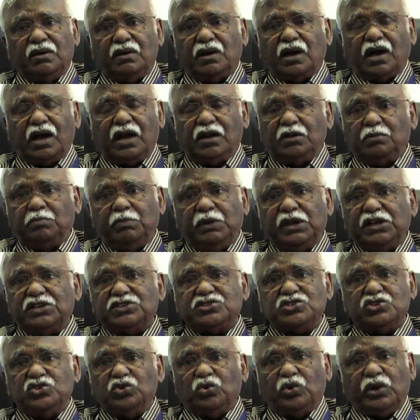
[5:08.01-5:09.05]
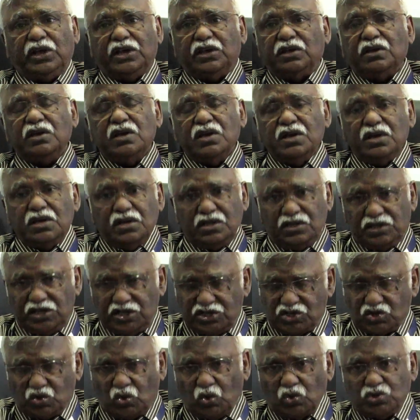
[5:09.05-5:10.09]
heartbeats during
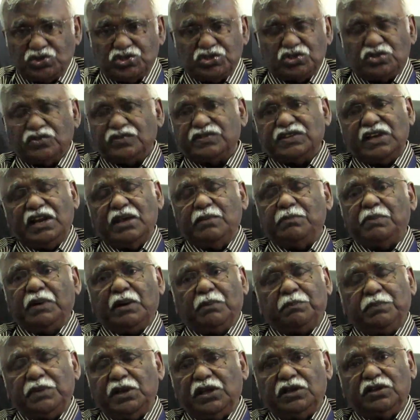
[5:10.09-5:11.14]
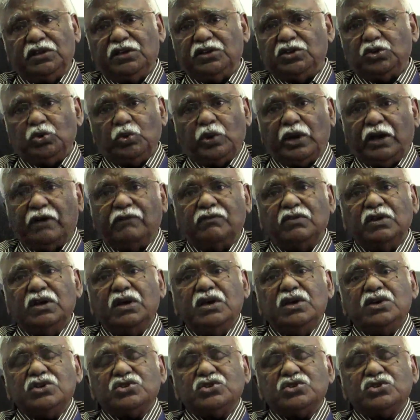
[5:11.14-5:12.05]
these courses of sleep apnea that you have.